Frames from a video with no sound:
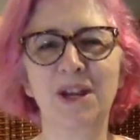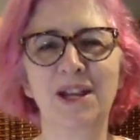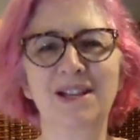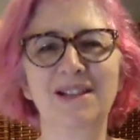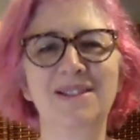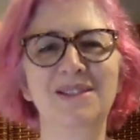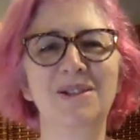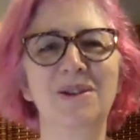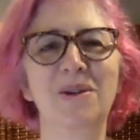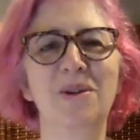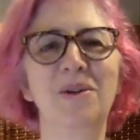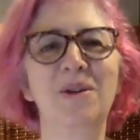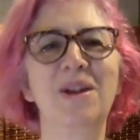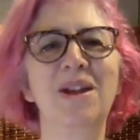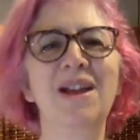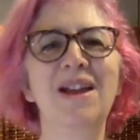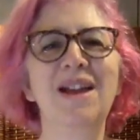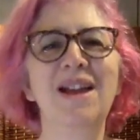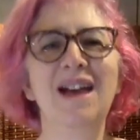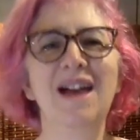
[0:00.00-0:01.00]
So
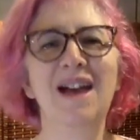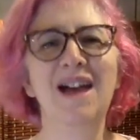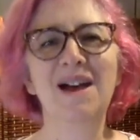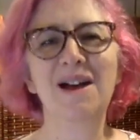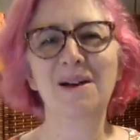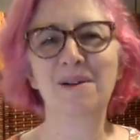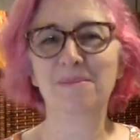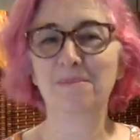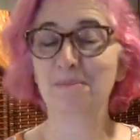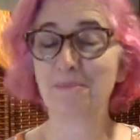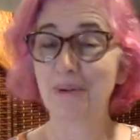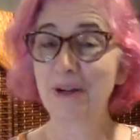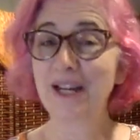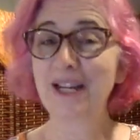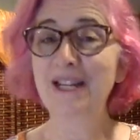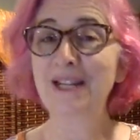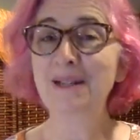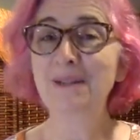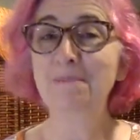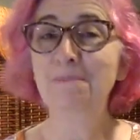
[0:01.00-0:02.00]
bringing
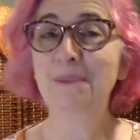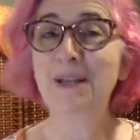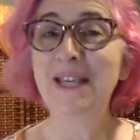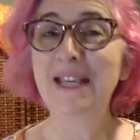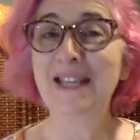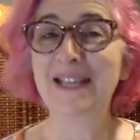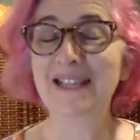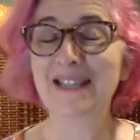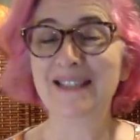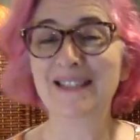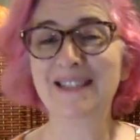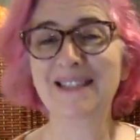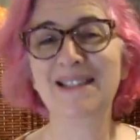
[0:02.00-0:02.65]
in bees.